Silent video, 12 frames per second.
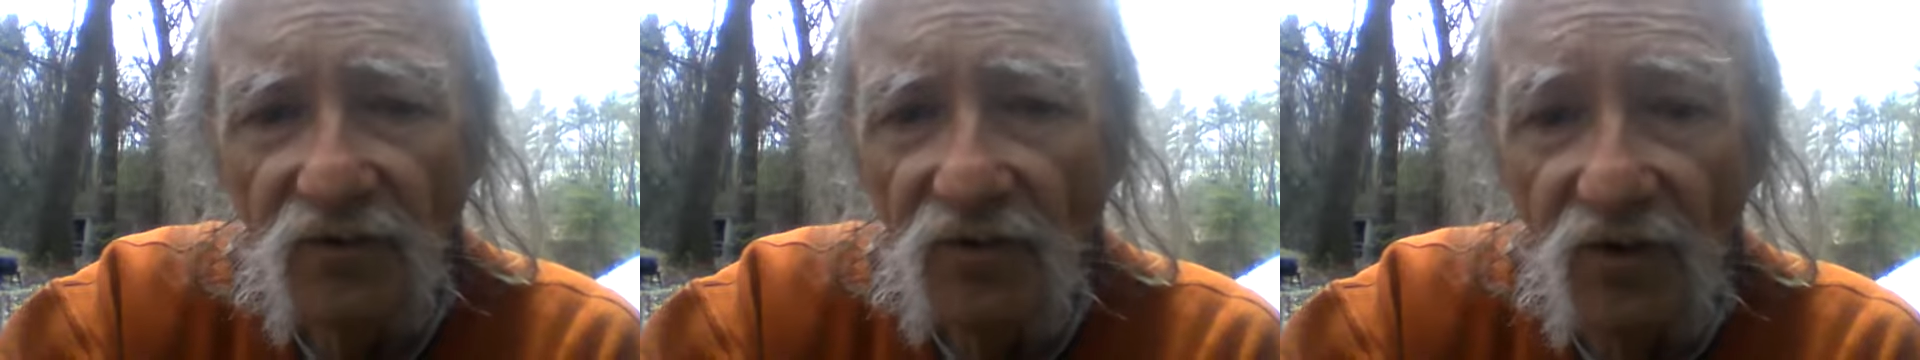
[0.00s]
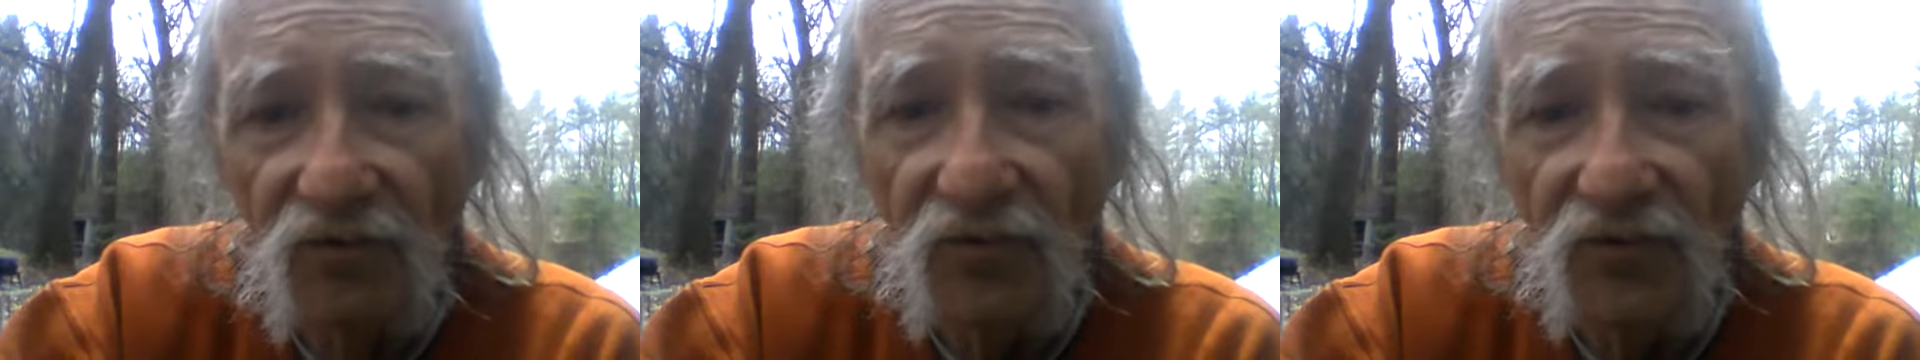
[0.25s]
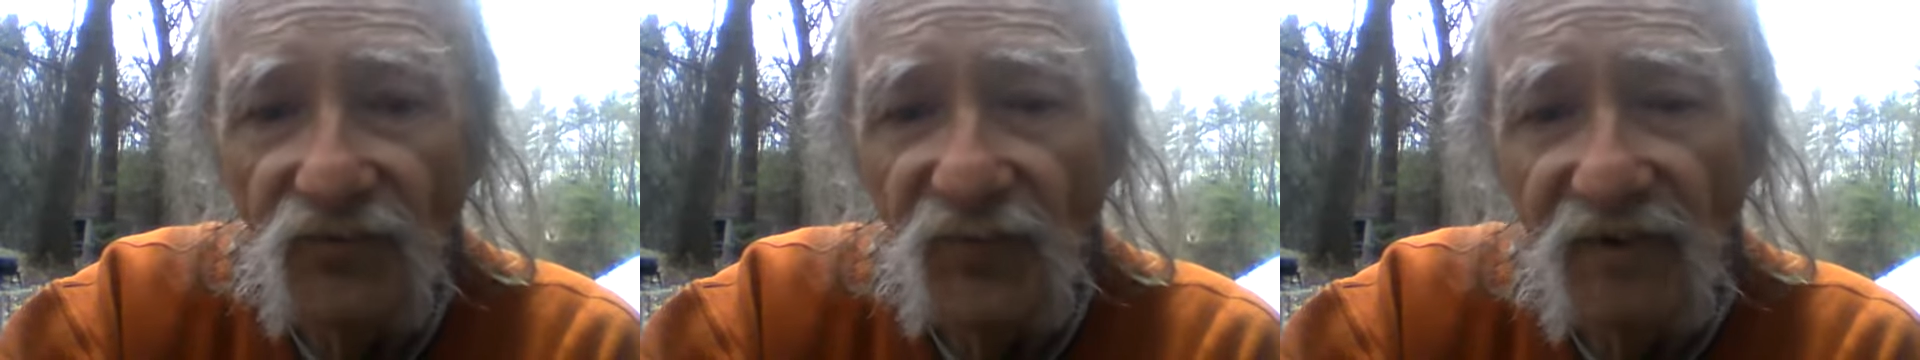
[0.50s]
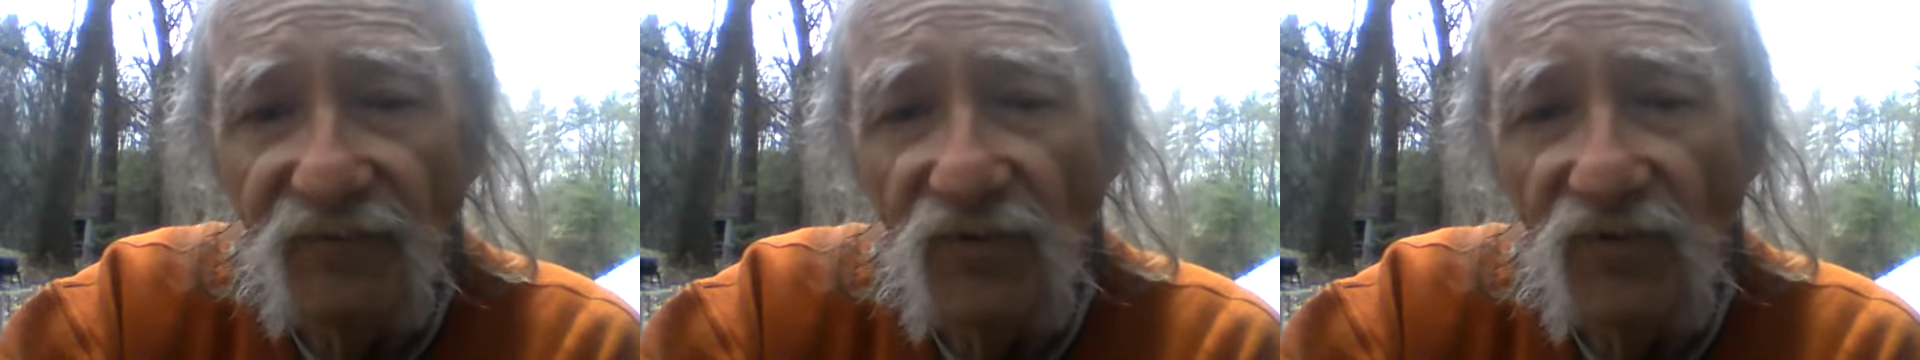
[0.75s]
All those
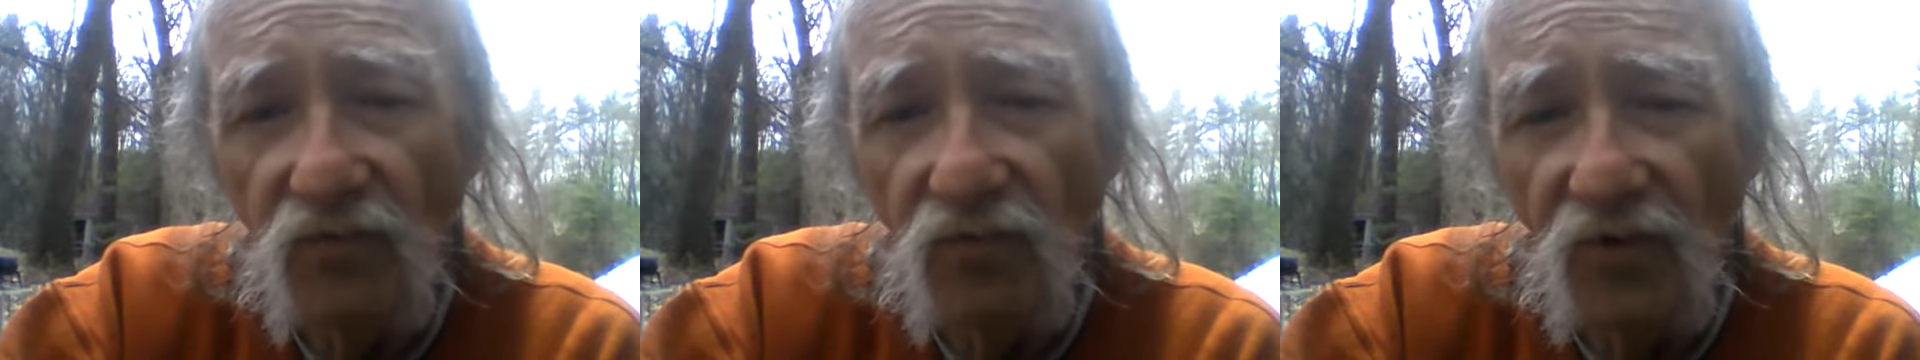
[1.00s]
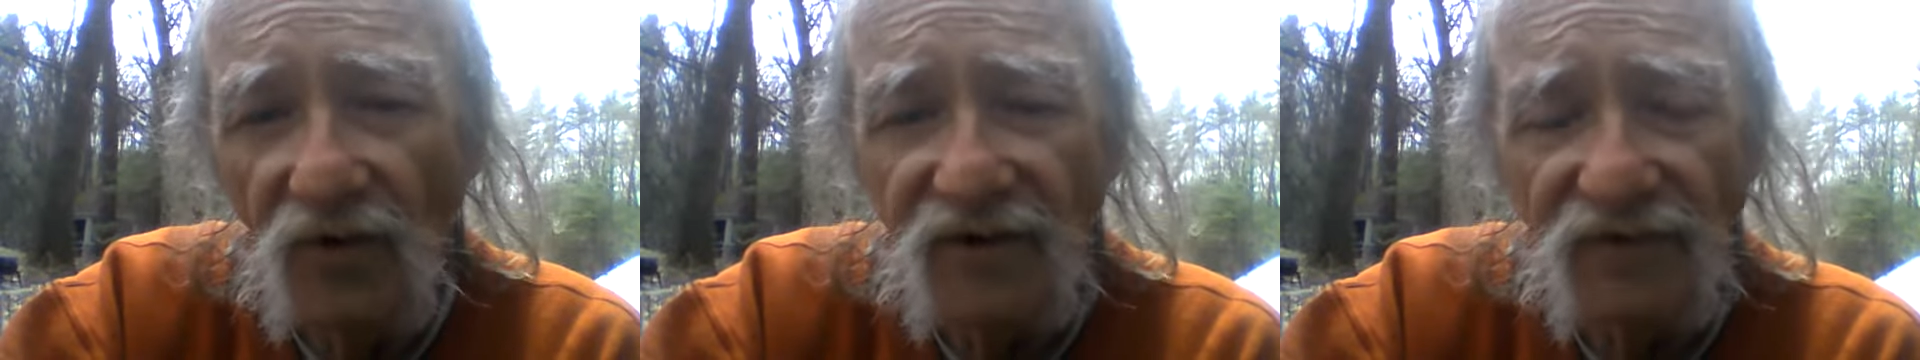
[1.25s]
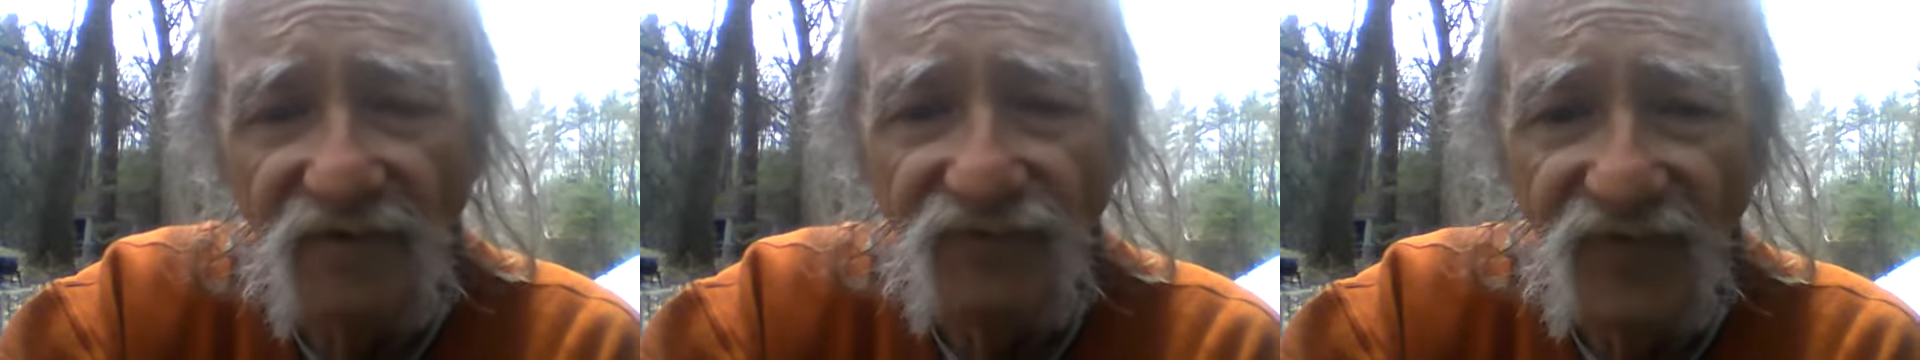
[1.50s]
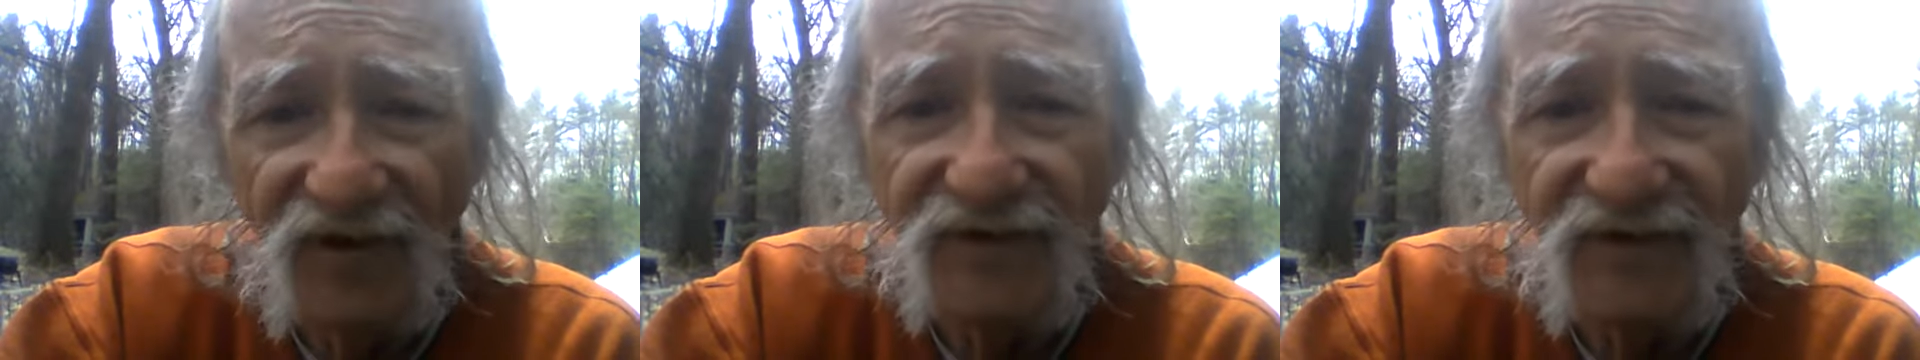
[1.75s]
people who work in the
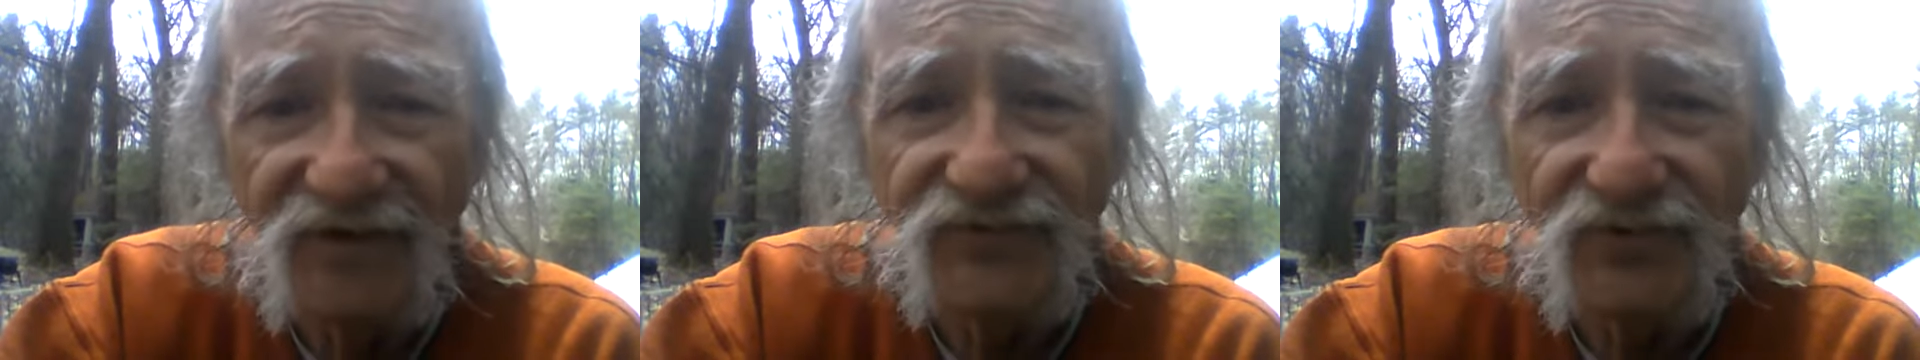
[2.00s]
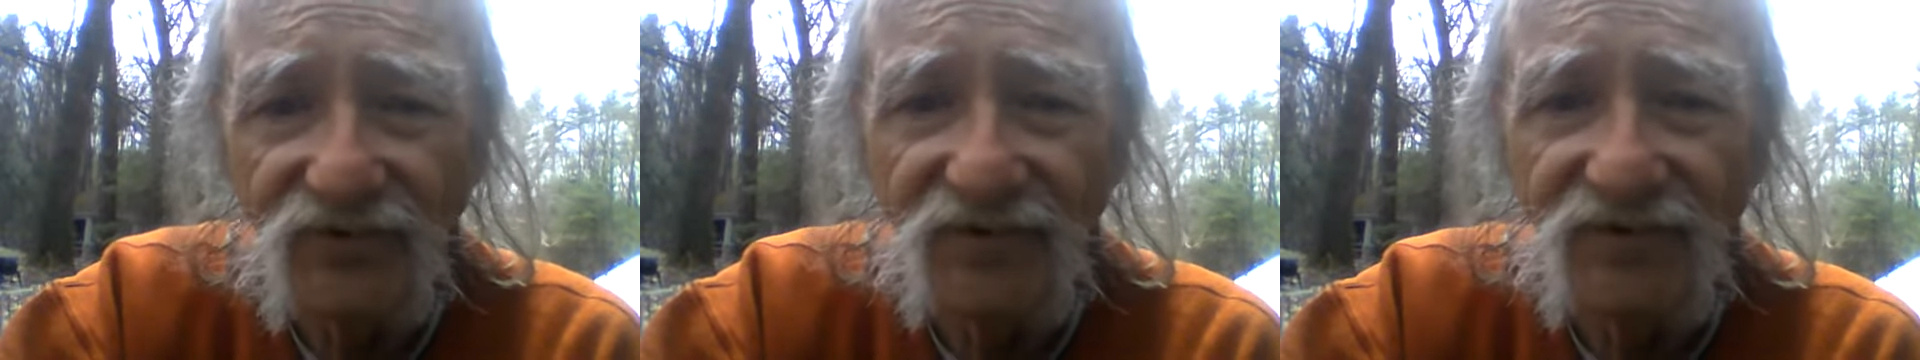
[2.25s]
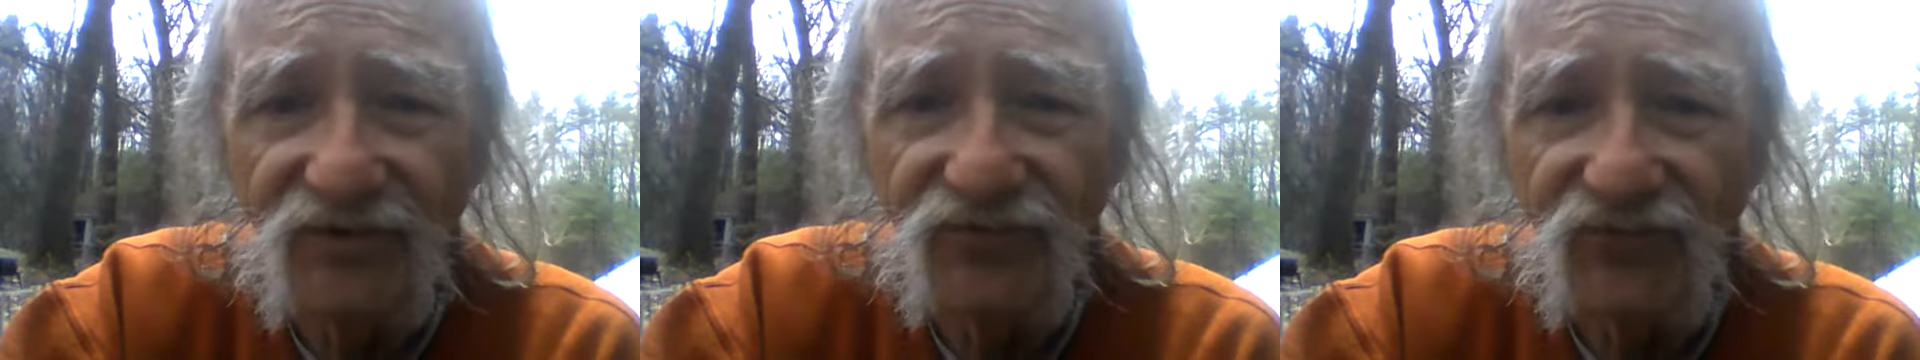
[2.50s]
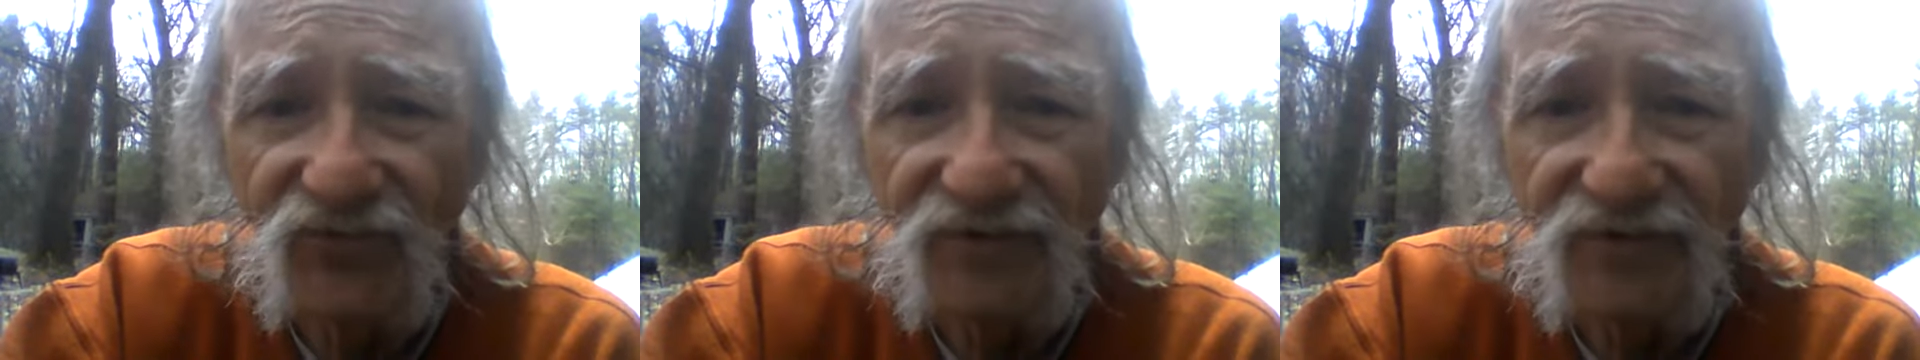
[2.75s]
financial
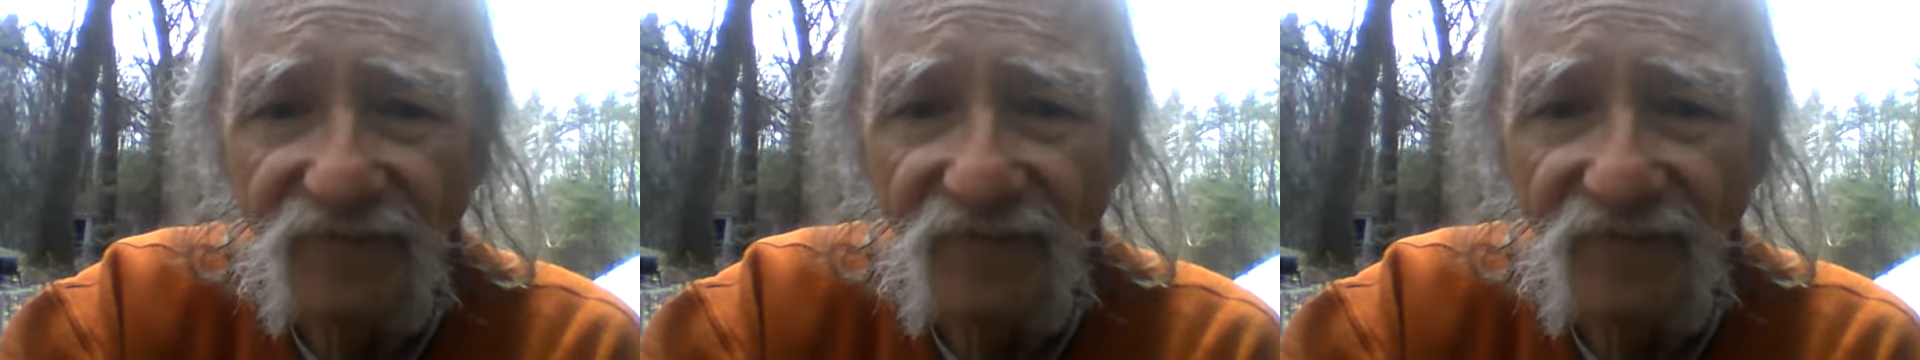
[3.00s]
industry